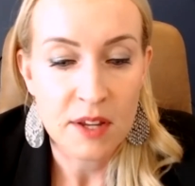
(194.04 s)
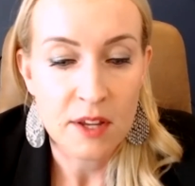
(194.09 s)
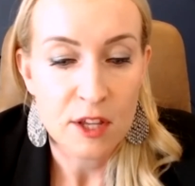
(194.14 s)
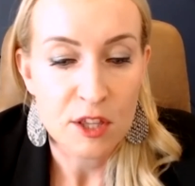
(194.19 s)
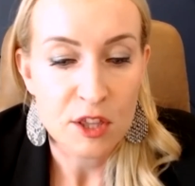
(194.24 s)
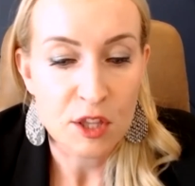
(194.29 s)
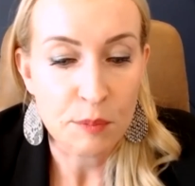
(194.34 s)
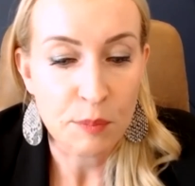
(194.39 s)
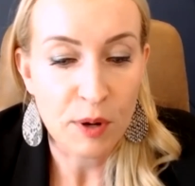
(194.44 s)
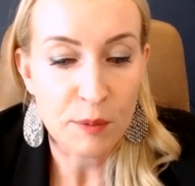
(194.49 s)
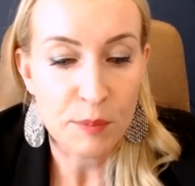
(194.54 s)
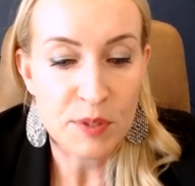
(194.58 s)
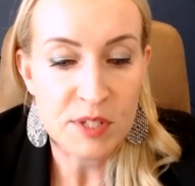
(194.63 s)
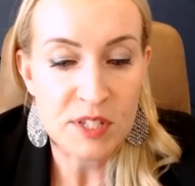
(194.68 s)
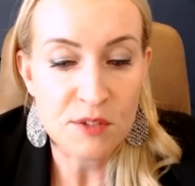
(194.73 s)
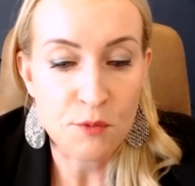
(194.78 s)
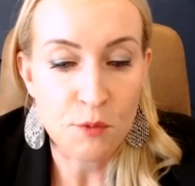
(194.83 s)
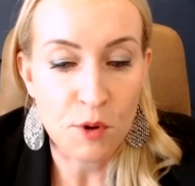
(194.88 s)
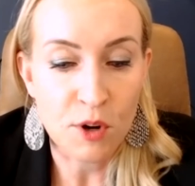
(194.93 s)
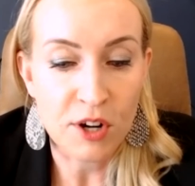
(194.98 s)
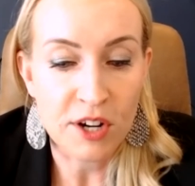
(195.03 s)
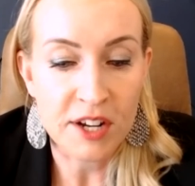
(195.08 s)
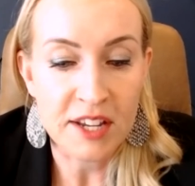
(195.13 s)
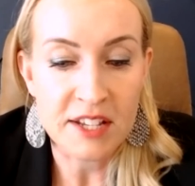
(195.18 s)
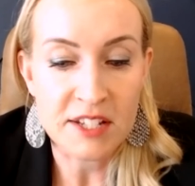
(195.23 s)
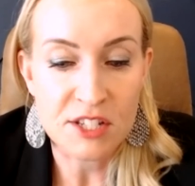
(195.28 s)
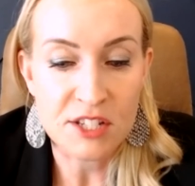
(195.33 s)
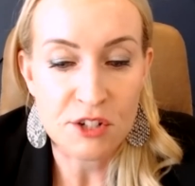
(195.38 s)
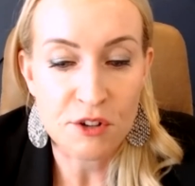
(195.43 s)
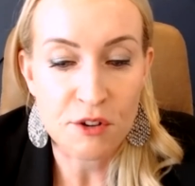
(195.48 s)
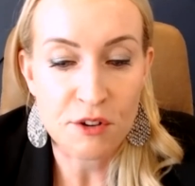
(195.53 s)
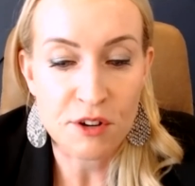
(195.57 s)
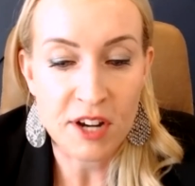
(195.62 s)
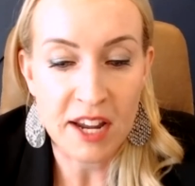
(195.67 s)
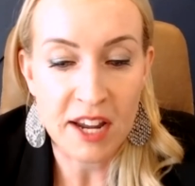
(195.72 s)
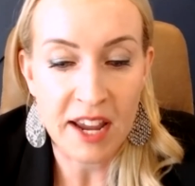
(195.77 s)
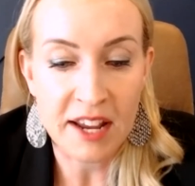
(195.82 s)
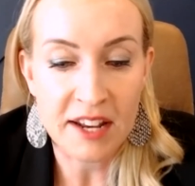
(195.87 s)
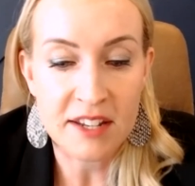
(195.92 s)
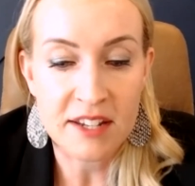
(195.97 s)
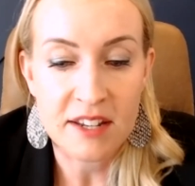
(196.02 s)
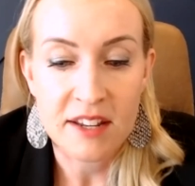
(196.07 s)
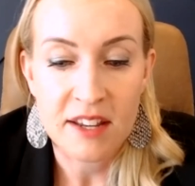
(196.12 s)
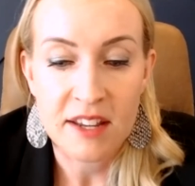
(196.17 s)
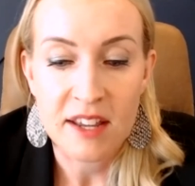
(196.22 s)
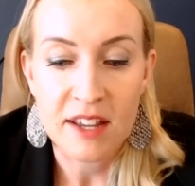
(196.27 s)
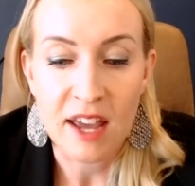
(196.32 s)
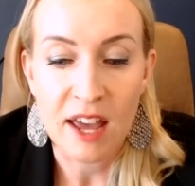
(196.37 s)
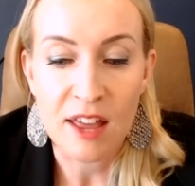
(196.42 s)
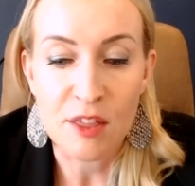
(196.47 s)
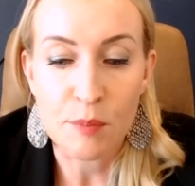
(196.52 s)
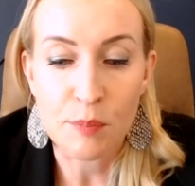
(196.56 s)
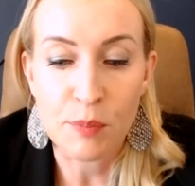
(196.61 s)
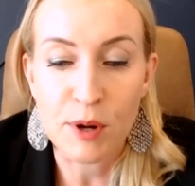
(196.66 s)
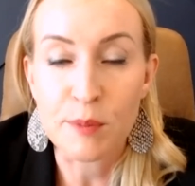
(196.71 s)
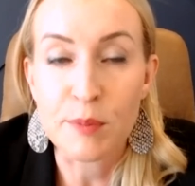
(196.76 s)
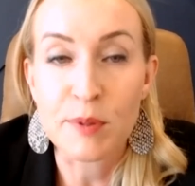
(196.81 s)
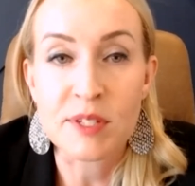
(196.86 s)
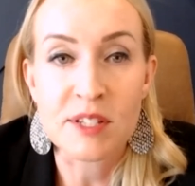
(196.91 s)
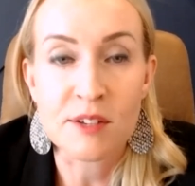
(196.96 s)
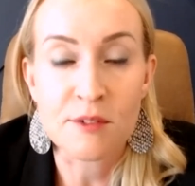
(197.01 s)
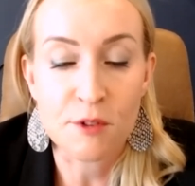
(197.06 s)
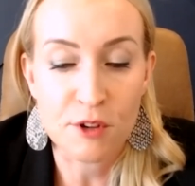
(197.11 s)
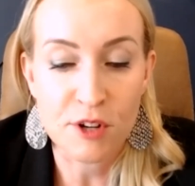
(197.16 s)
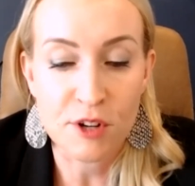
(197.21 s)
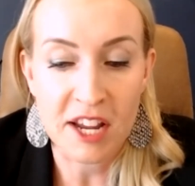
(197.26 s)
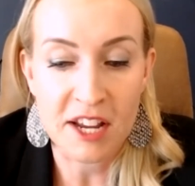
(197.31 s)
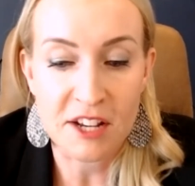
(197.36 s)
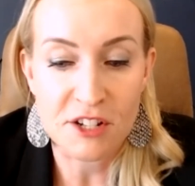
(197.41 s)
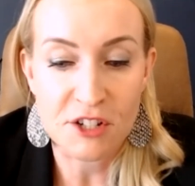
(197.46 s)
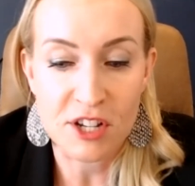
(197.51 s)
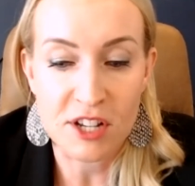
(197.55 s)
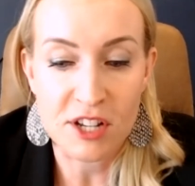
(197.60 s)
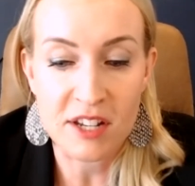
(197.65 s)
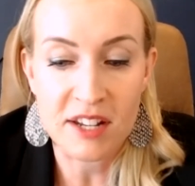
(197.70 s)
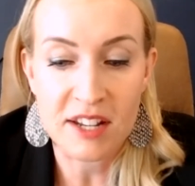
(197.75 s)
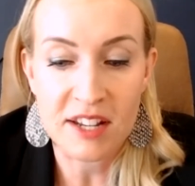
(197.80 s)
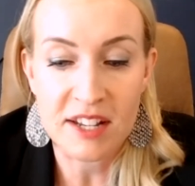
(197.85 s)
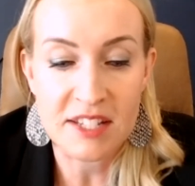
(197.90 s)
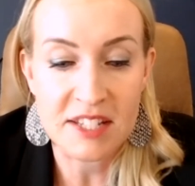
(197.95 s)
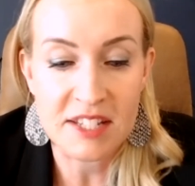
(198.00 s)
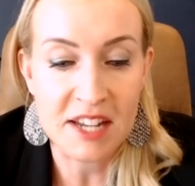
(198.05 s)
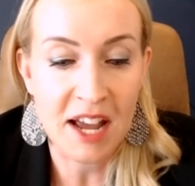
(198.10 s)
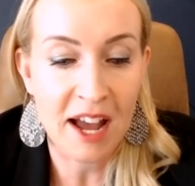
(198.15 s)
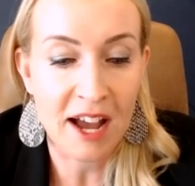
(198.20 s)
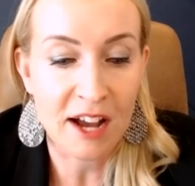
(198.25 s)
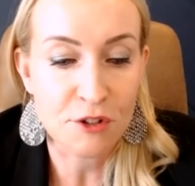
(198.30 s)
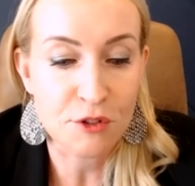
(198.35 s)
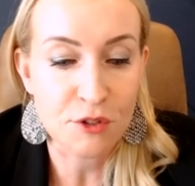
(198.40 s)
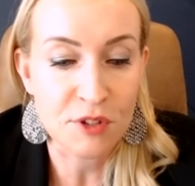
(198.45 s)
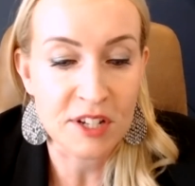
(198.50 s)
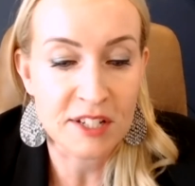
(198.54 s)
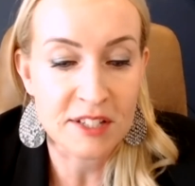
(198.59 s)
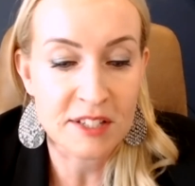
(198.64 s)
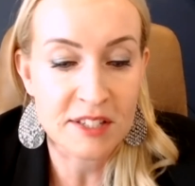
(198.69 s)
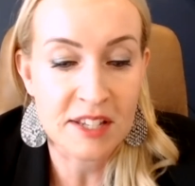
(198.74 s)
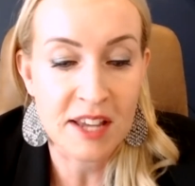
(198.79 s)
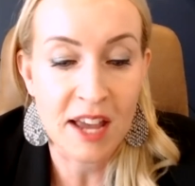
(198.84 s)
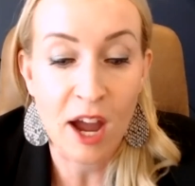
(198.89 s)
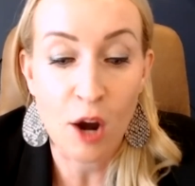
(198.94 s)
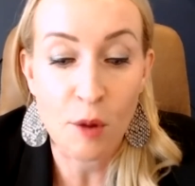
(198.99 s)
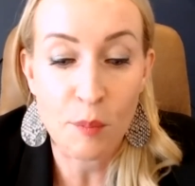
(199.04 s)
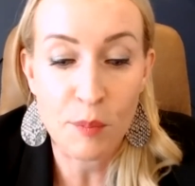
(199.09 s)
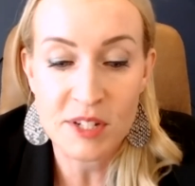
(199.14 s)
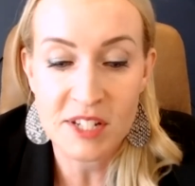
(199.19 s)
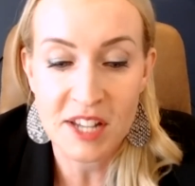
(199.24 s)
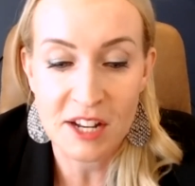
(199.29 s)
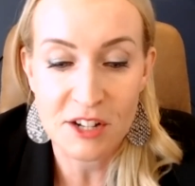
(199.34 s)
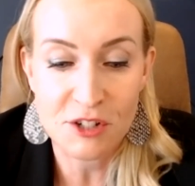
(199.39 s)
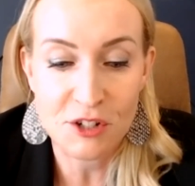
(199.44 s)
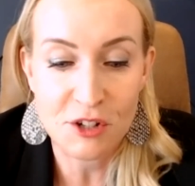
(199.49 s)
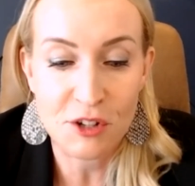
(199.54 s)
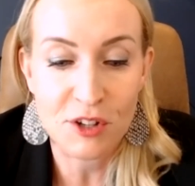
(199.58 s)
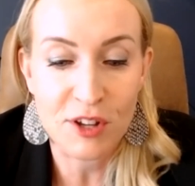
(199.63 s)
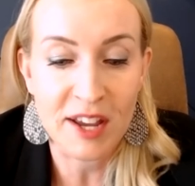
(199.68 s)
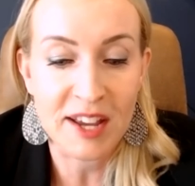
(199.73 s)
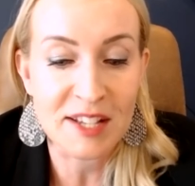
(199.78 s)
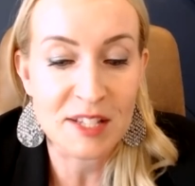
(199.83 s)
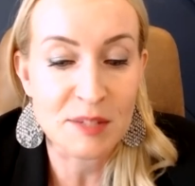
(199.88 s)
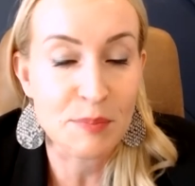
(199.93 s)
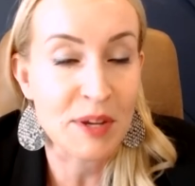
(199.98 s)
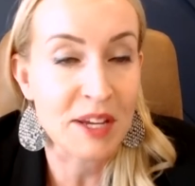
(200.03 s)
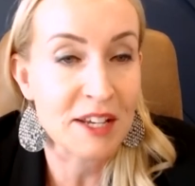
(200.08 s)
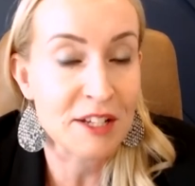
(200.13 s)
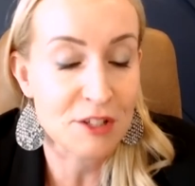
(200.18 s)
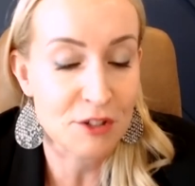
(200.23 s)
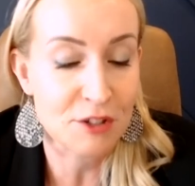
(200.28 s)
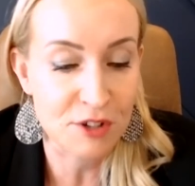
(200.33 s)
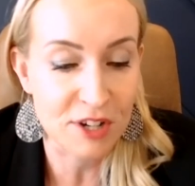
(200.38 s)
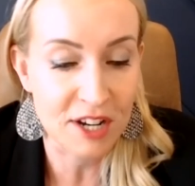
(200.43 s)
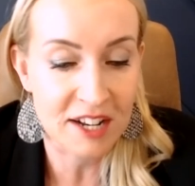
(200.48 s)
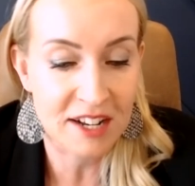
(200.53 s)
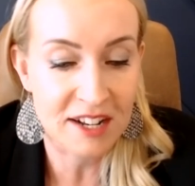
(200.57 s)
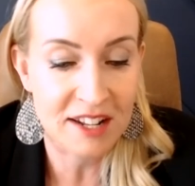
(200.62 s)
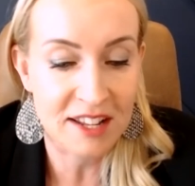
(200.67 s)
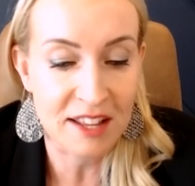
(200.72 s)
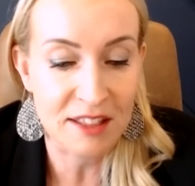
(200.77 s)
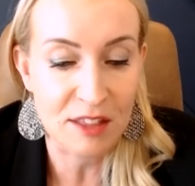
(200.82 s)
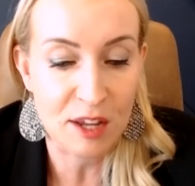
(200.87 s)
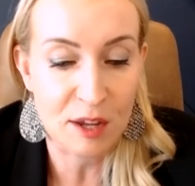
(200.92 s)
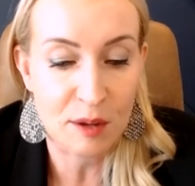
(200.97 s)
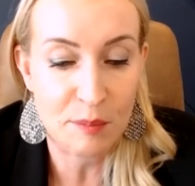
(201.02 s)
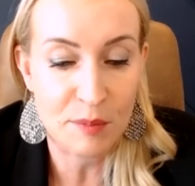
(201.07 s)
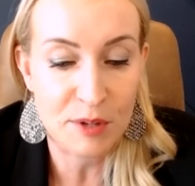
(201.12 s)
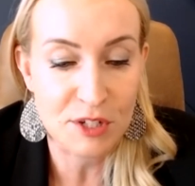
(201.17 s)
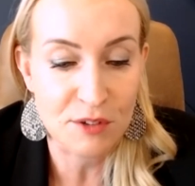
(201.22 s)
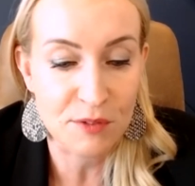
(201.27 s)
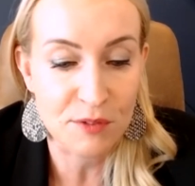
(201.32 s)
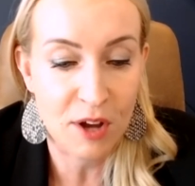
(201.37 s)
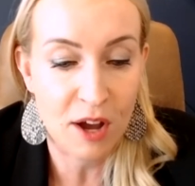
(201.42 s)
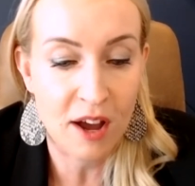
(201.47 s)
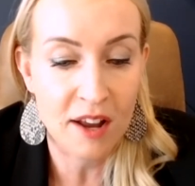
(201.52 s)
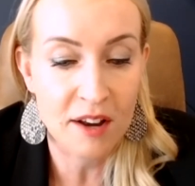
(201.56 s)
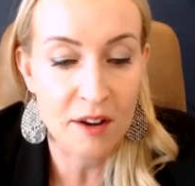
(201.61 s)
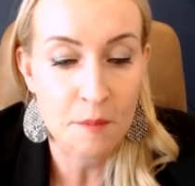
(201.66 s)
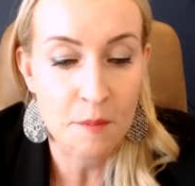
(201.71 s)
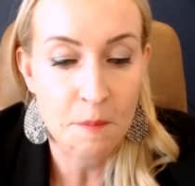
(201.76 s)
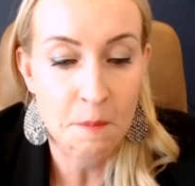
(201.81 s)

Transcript: The purpose of work is to create, and the purpose of creation is to actualize our potential as beings created in the image of God.